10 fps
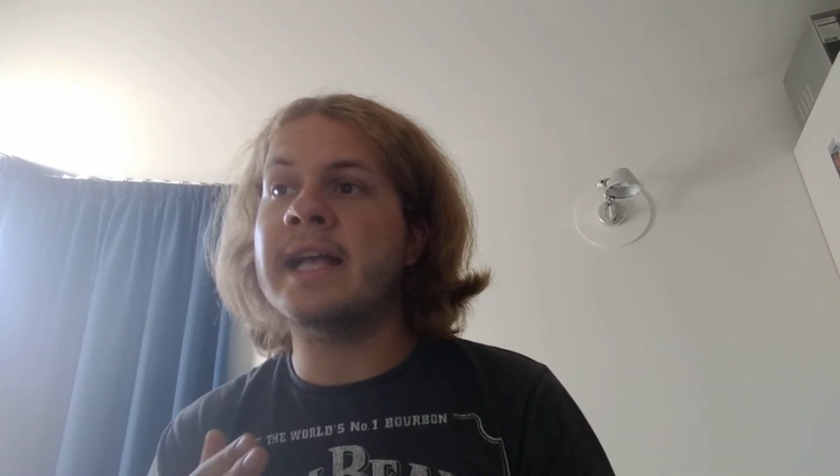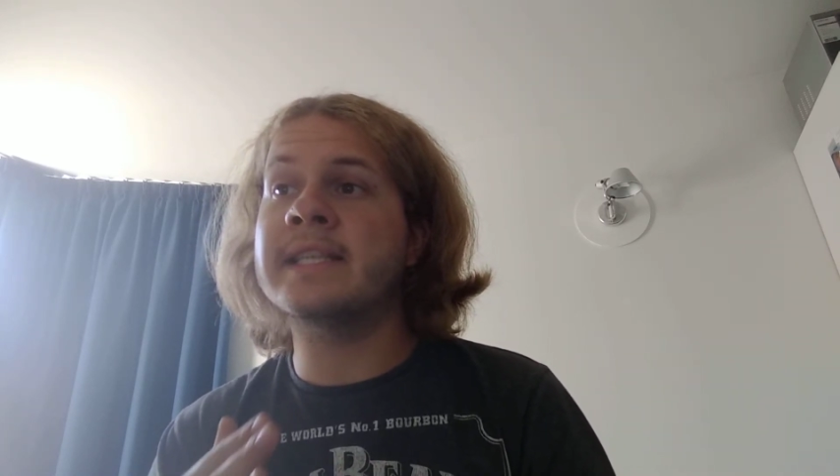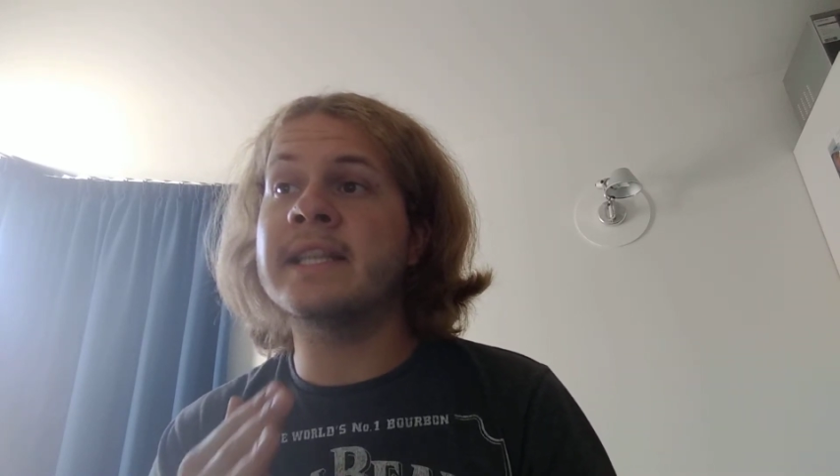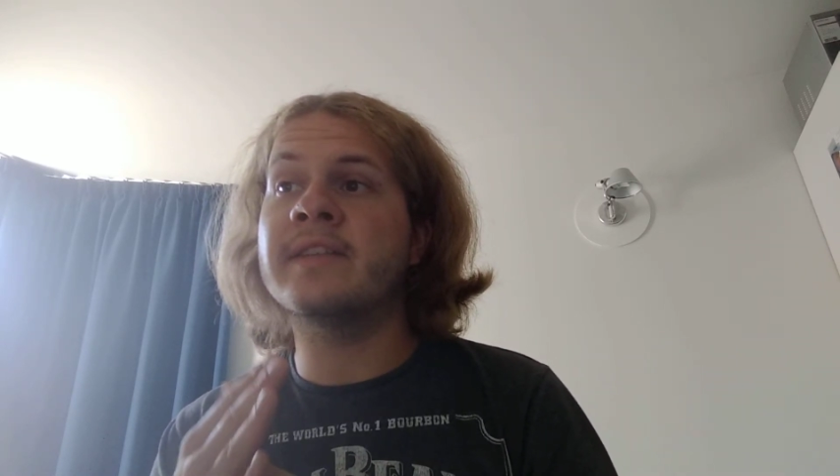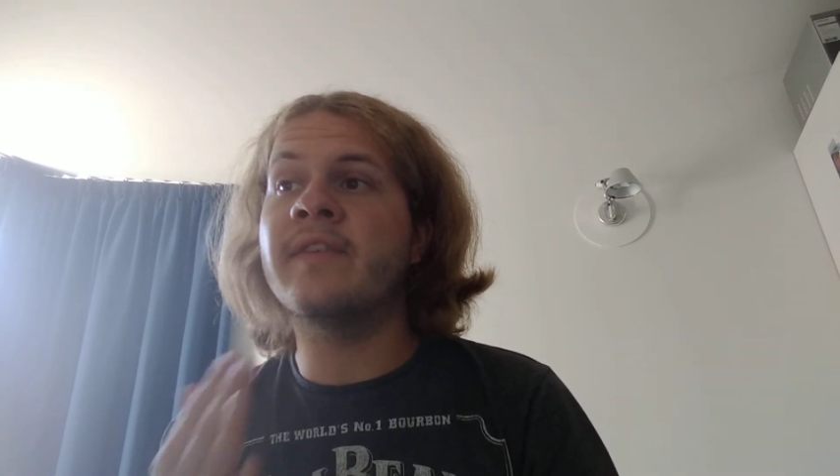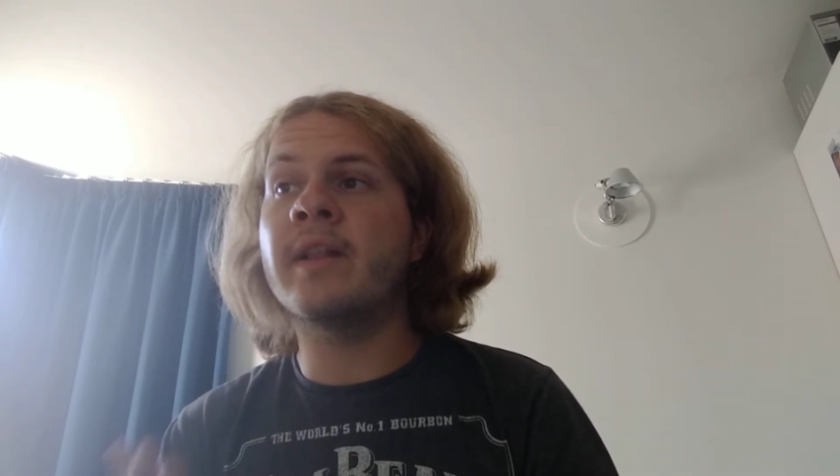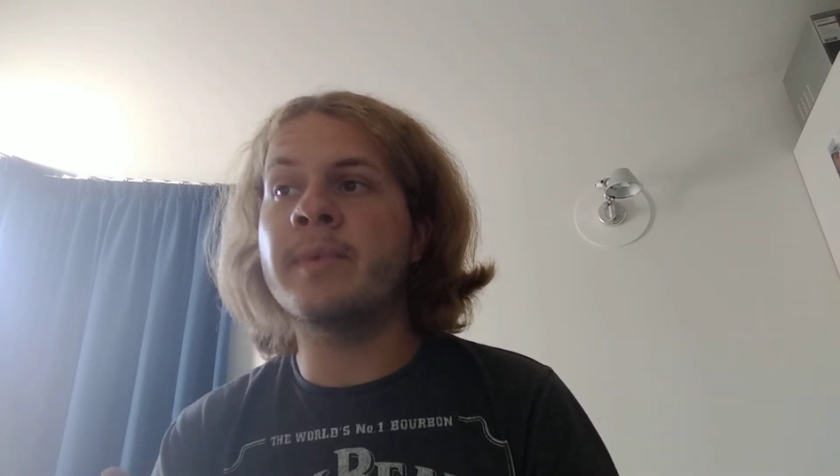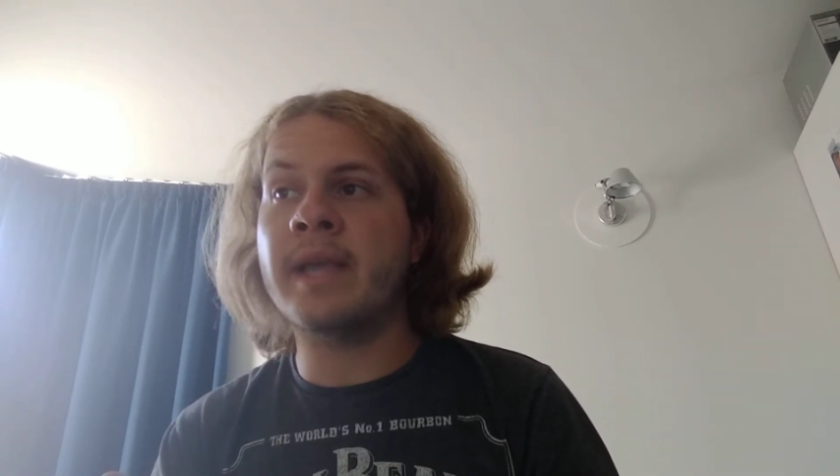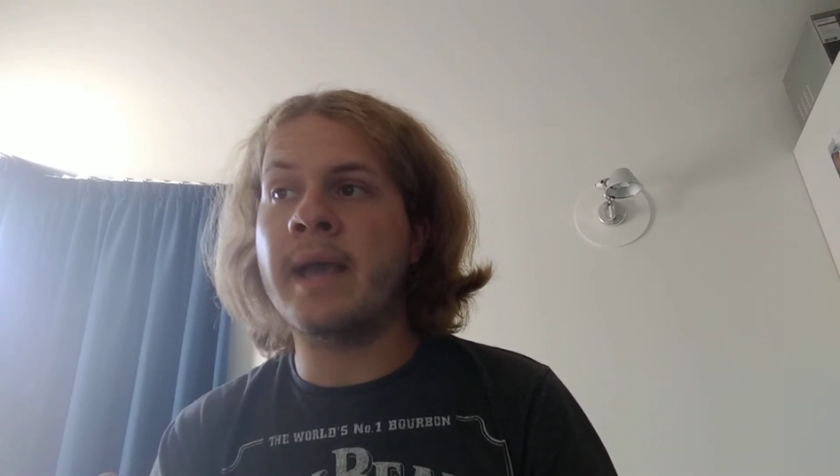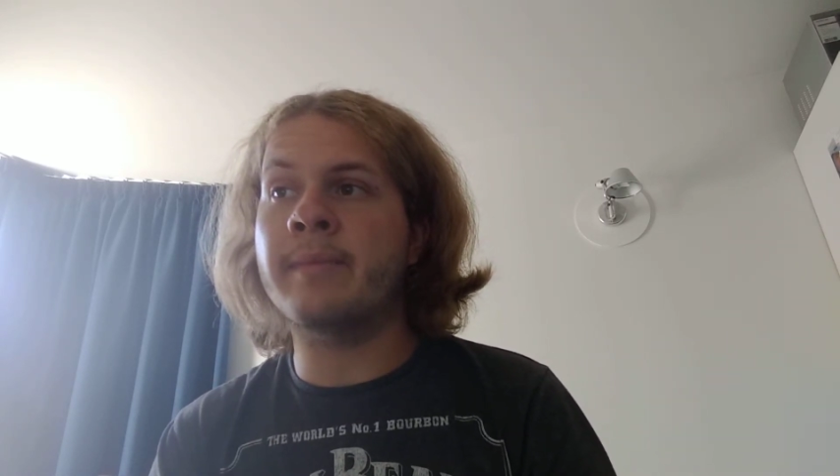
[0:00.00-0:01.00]
as in the
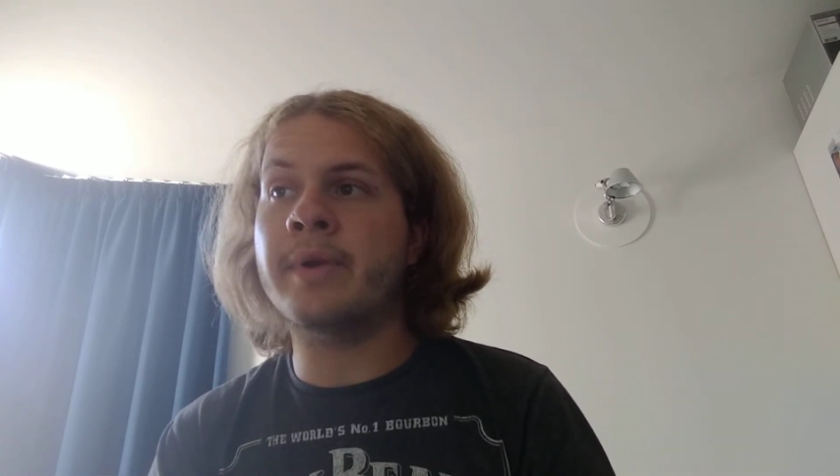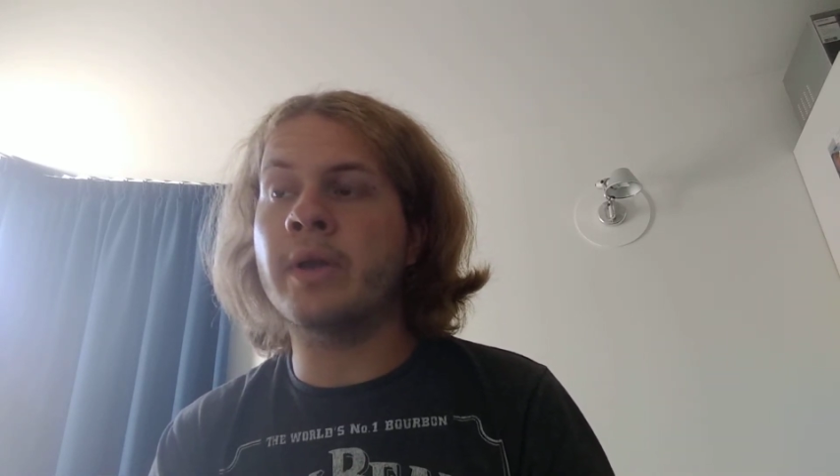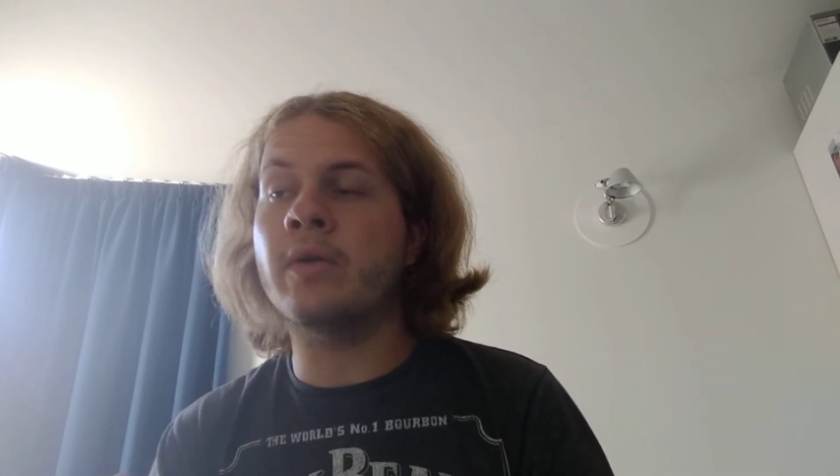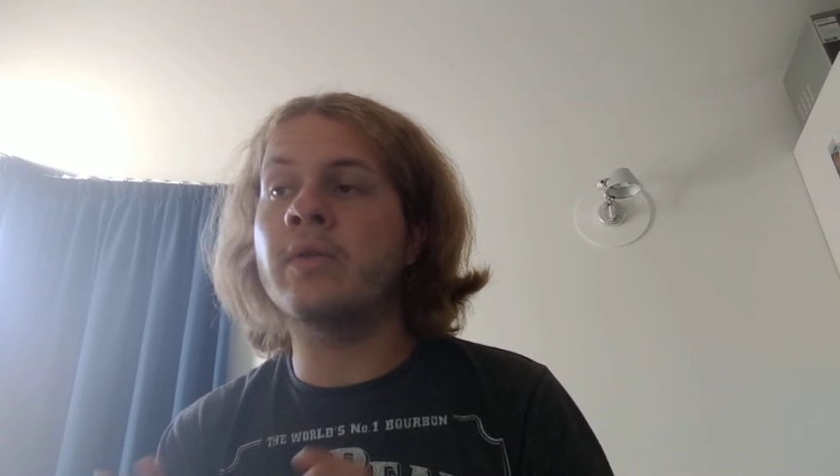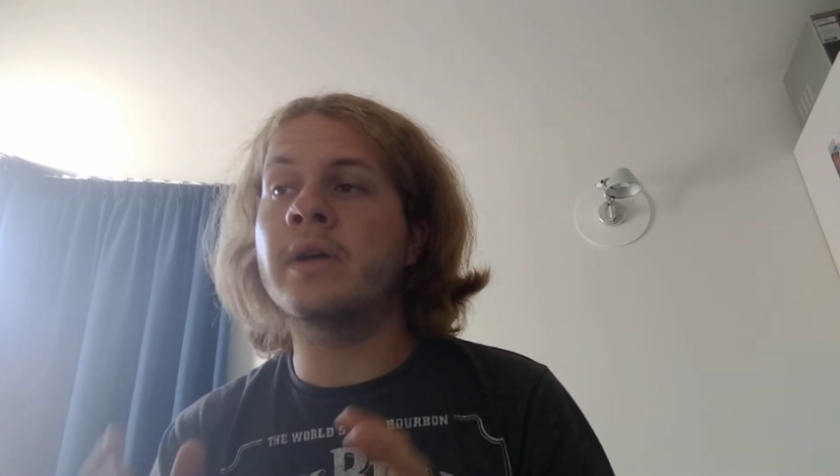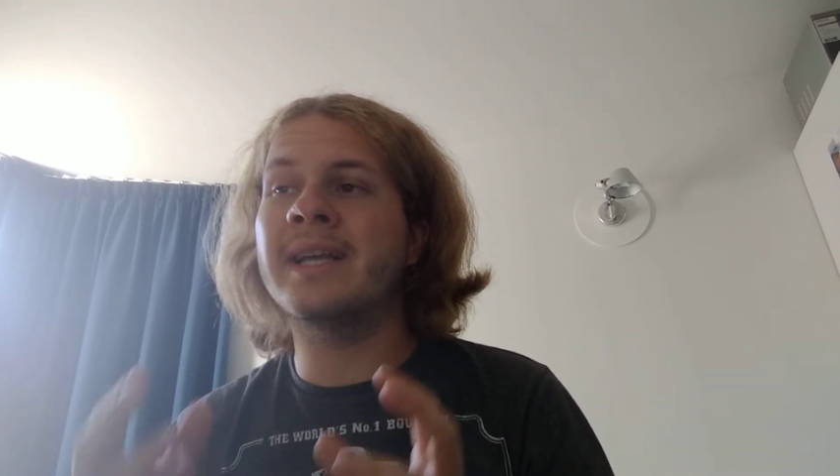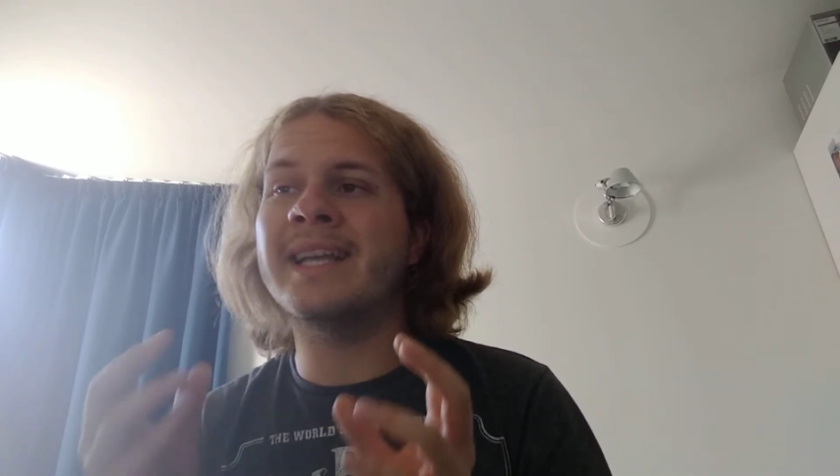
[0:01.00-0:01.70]
developing embryo,